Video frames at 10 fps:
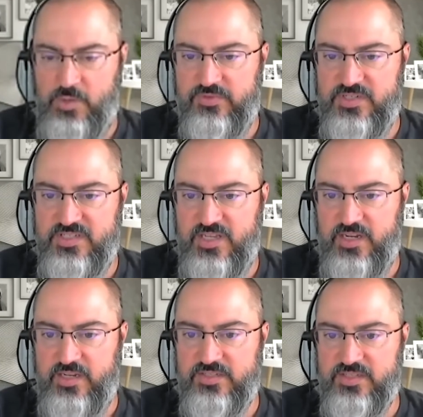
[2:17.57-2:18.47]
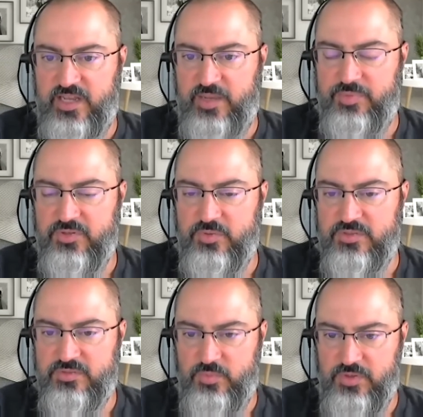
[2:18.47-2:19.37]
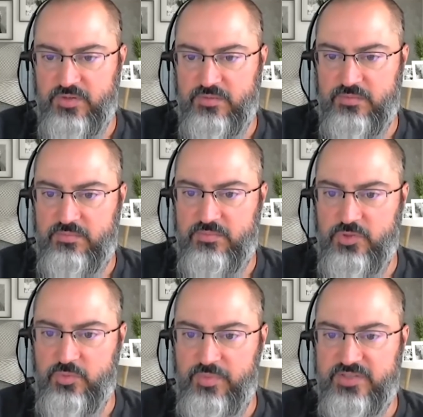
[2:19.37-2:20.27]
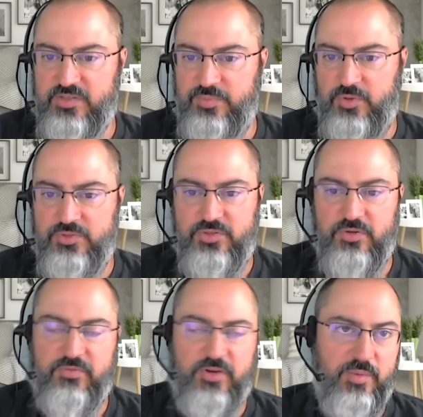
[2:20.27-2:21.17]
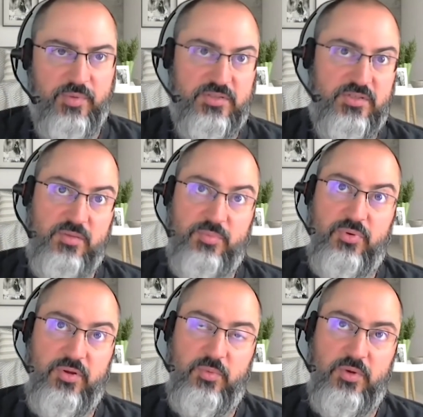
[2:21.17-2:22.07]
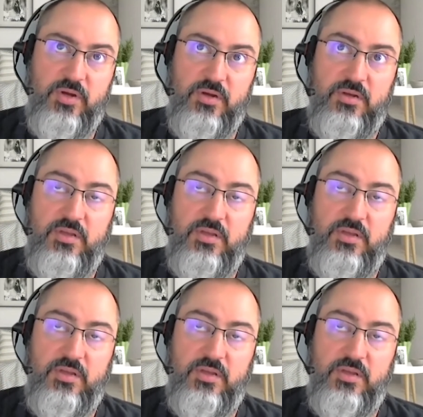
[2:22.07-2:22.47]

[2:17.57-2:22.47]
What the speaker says: does that happen to us, where you mess up, hose your environment to the point where